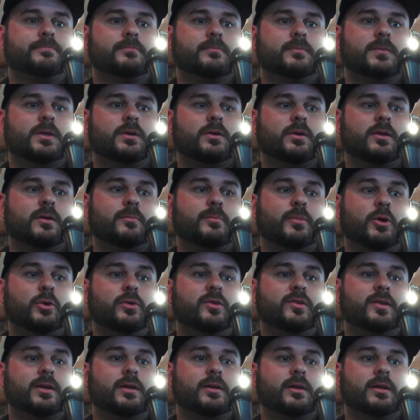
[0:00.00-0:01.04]
they both
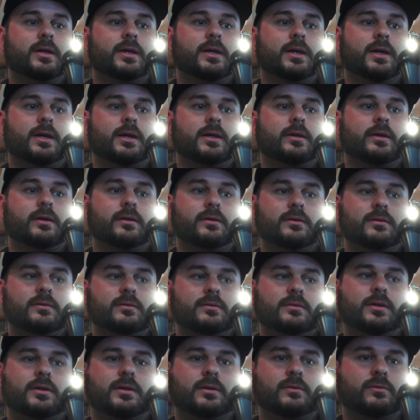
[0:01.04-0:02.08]
said, like, hey,
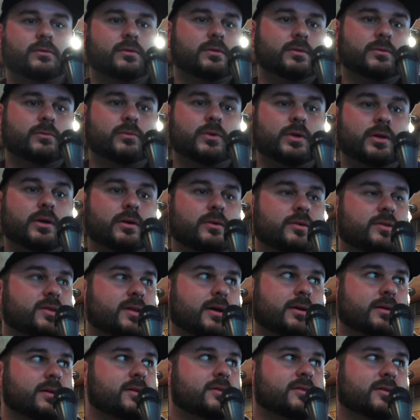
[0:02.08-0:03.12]
yeah, we know it's
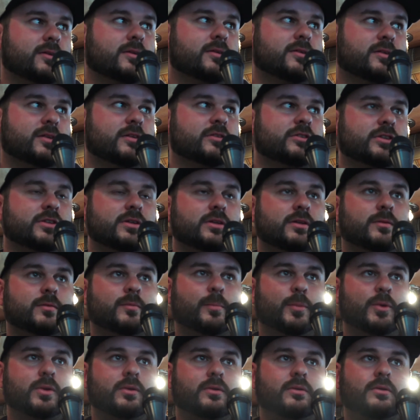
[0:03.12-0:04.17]
not an easy decision,
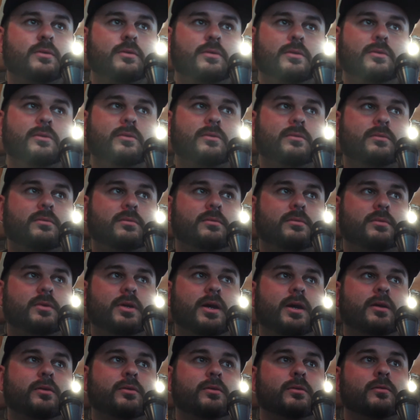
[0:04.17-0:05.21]
but you
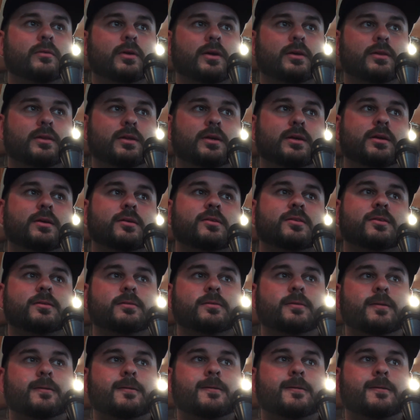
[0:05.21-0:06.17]
got to do the right things. And